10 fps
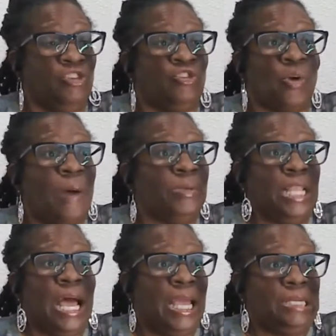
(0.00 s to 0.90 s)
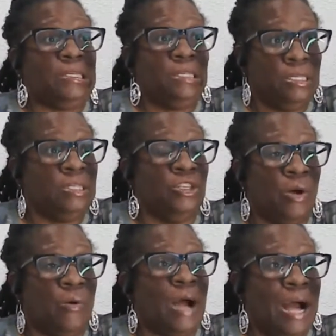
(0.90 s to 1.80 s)
So I was like,
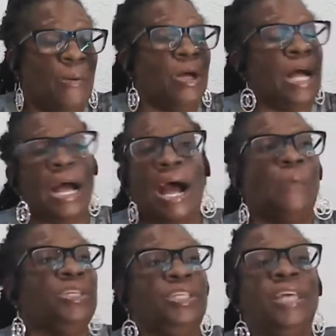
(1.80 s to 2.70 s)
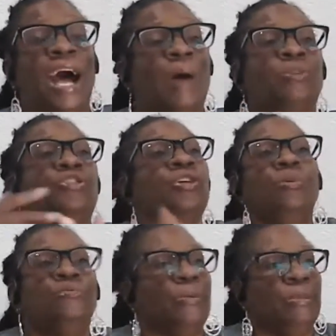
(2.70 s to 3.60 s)
I was
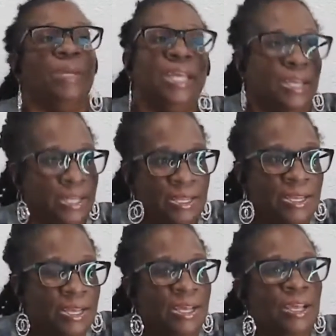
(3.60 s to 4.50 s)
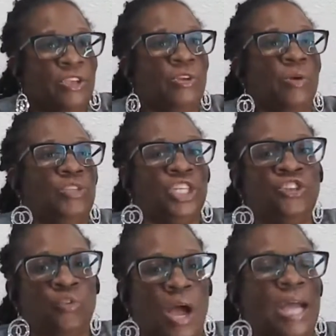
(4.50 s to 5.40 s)
doomed from the beginning.
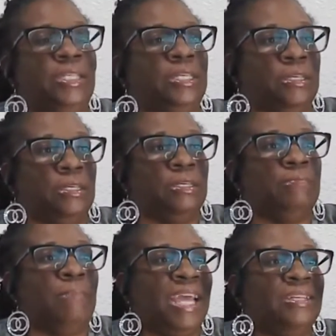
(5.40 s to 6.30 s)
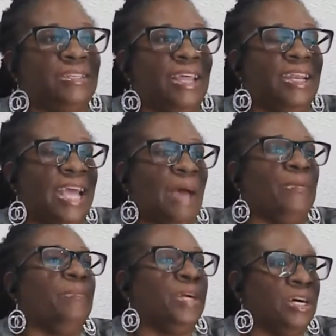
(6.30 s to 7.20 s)
Just trying to make this lady
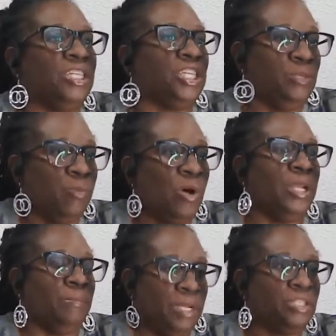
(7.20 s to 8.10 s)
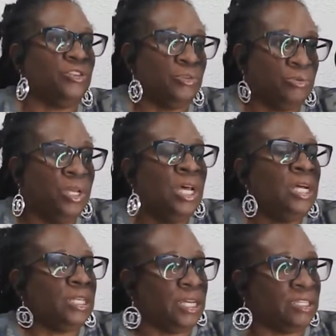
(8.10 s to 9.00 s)
happy because she wanted me to do
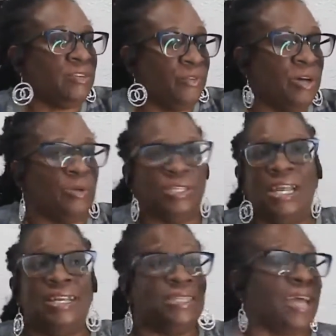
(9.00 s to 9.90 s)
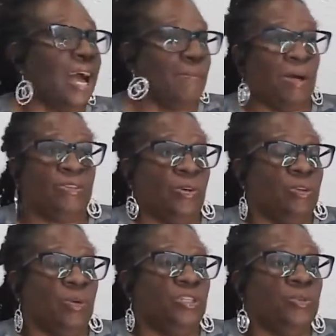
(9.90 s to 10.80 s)
the instant photos. And at that time, I was the
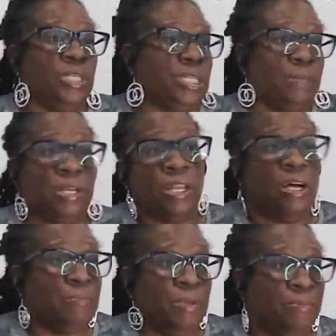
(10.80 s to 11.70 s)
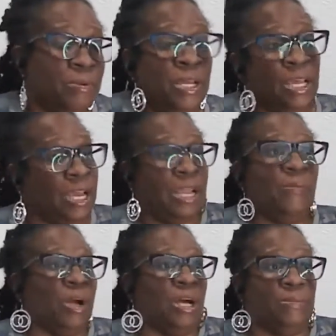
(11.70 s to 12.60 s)
only one doing it except the club people, and
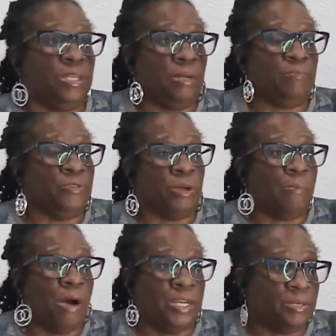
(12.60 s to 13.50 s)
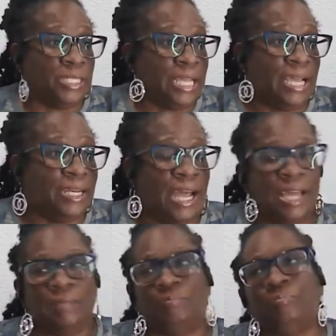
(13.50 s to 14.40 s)
they weren't coming to a party on a Saturday
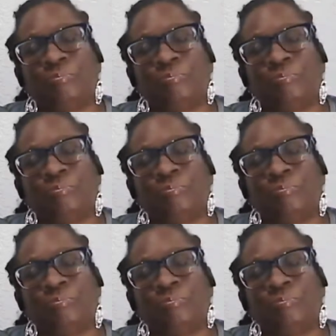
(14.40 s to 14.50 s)
night.